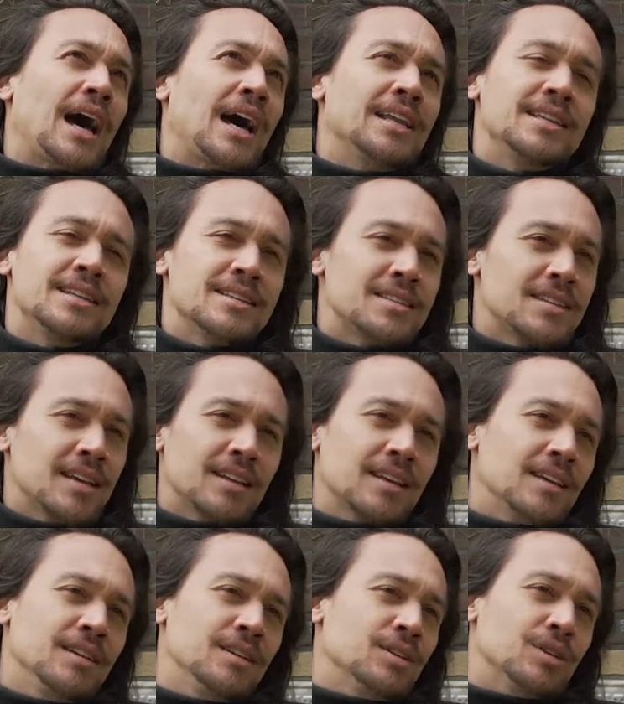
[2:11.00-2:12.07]
I didn't set
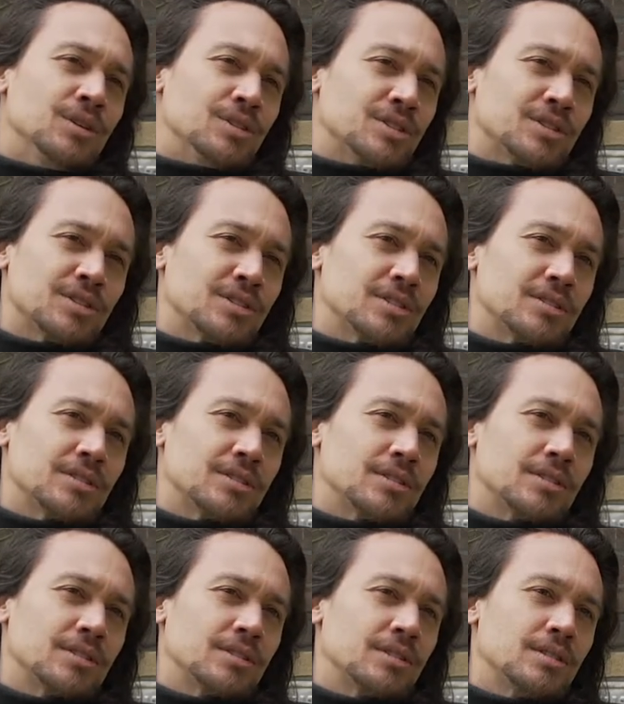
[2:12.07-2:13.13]
any goals.
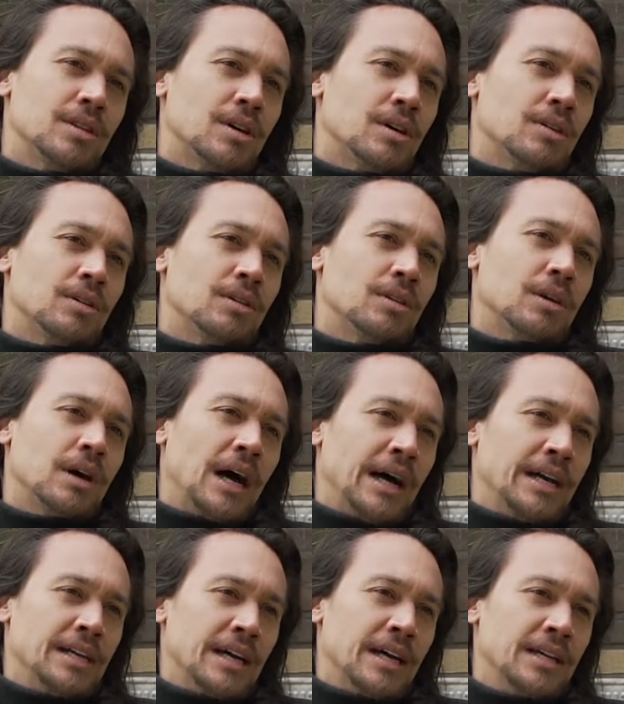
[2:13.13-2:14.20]
No,
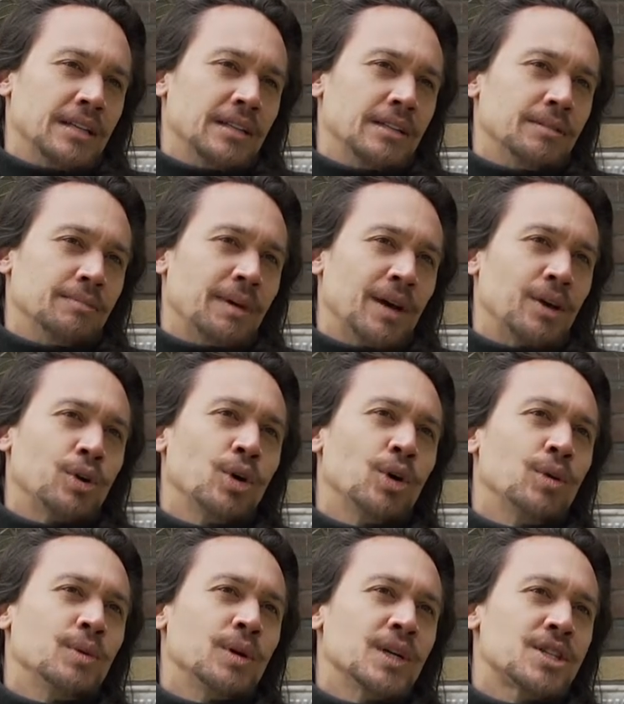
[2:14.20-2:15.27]
I my
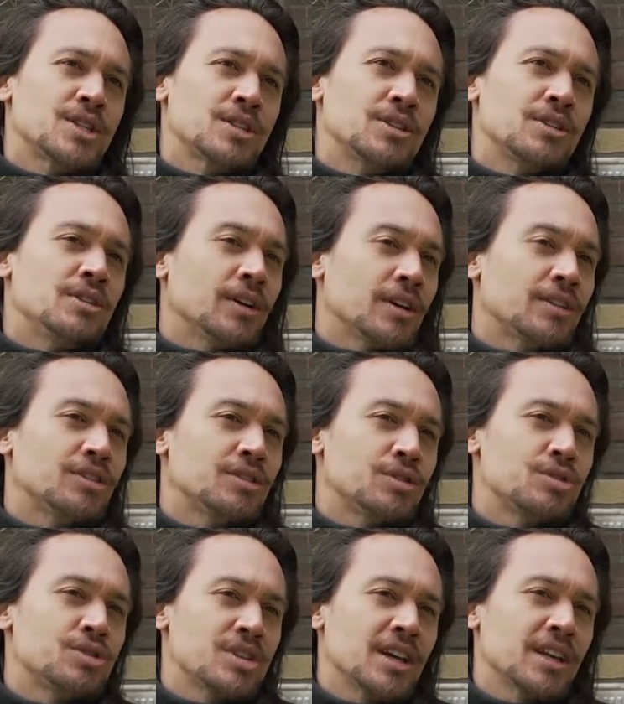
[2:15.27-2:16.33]
goal was not
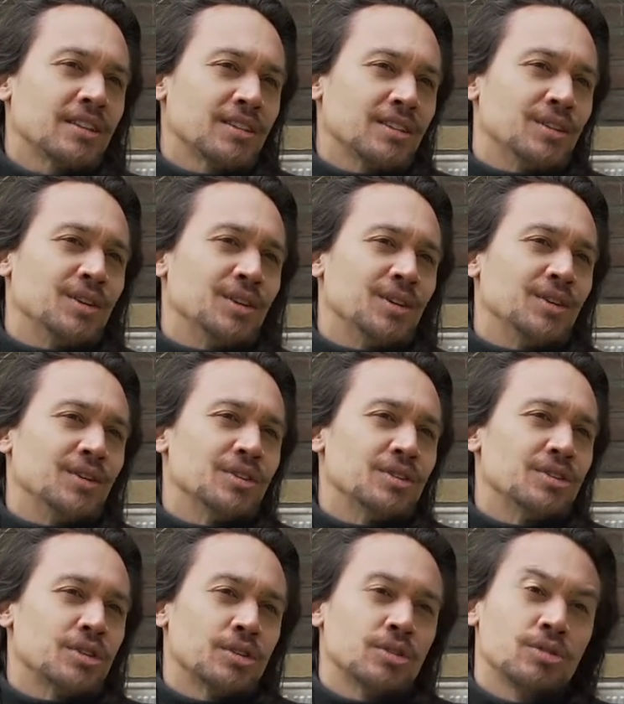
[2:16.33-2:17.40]
to set a goal,
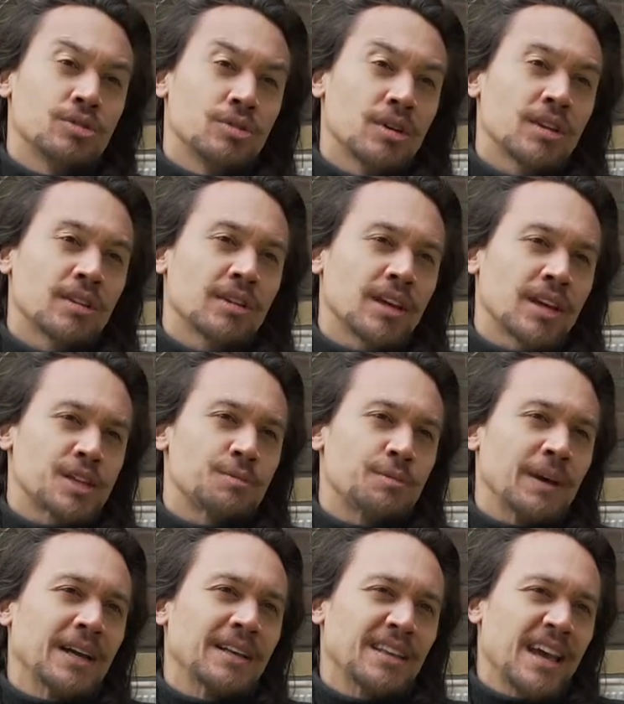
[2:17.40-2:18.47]
so to not
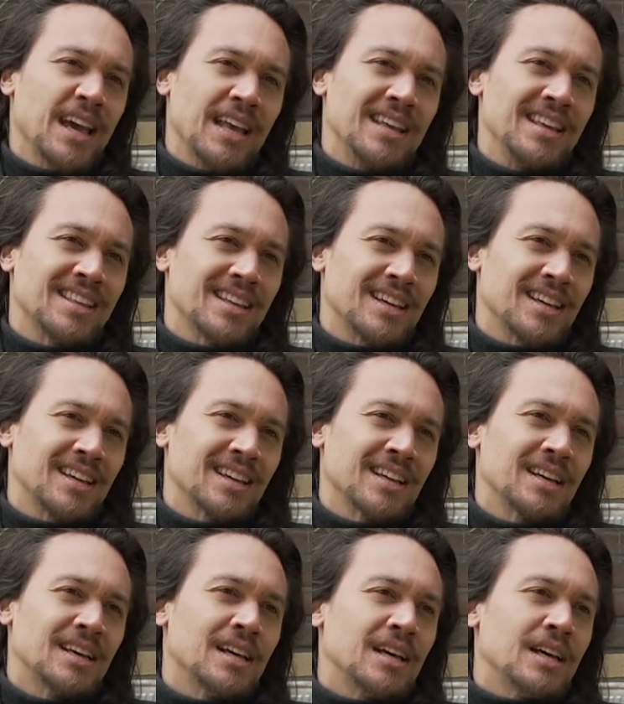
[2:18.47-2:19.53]
expect anything.
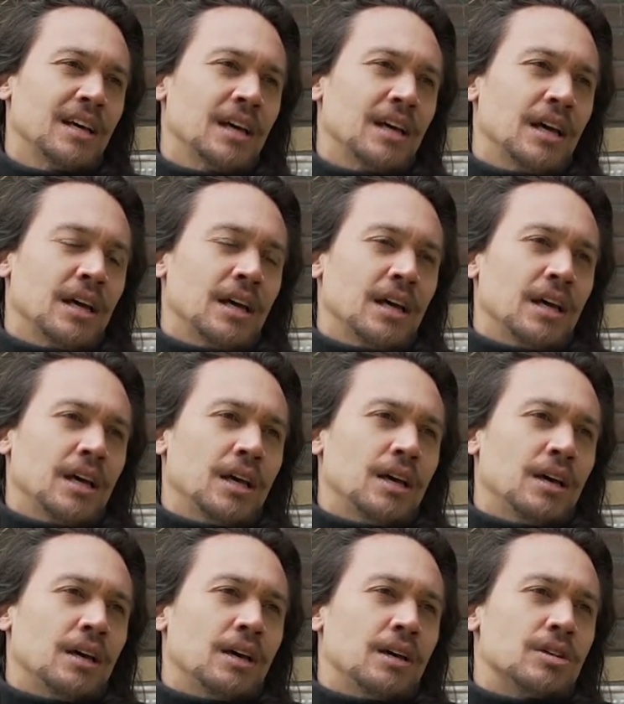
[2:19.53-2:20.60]

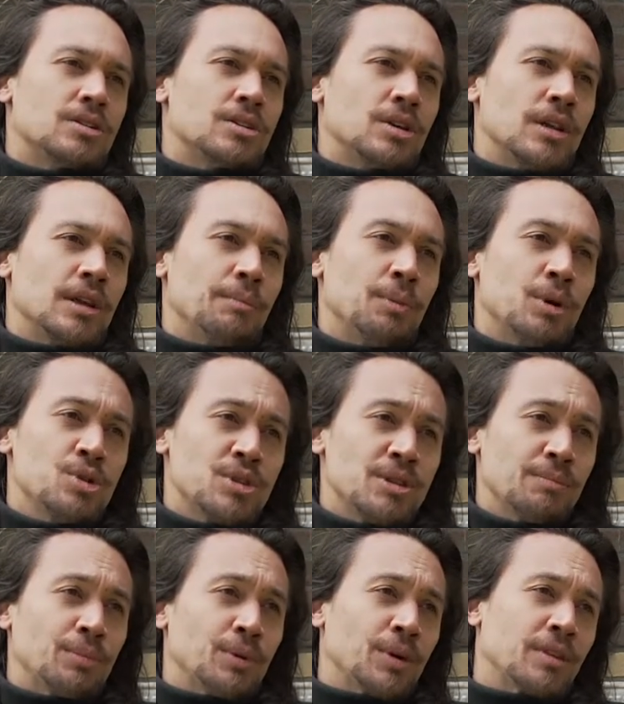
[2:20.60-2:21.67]
So the most
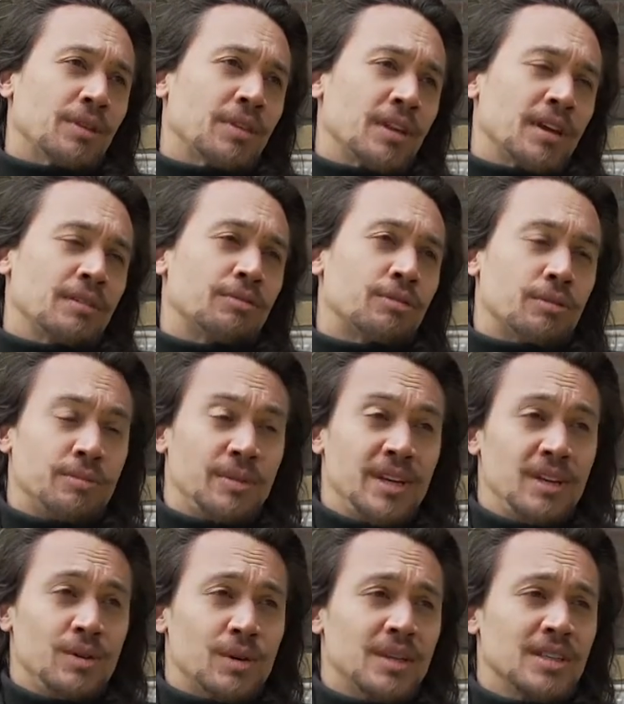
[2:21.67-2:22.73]
important thing for
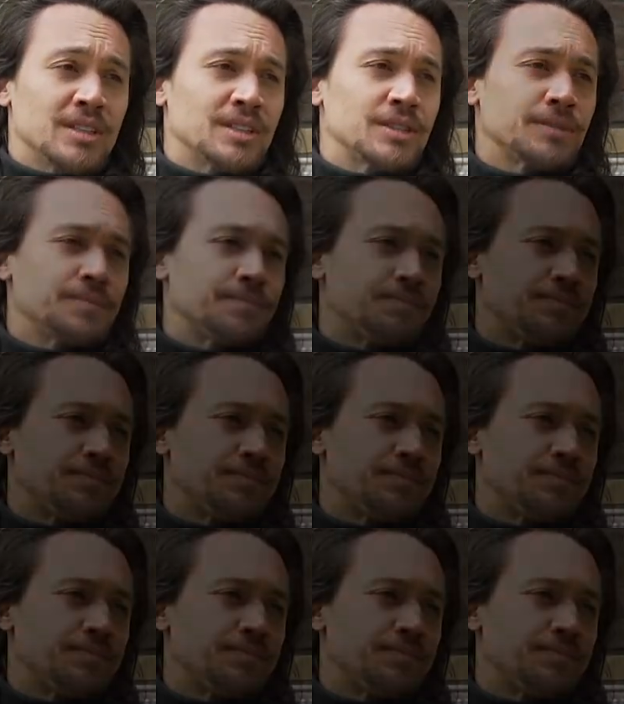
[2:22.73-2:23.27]
me was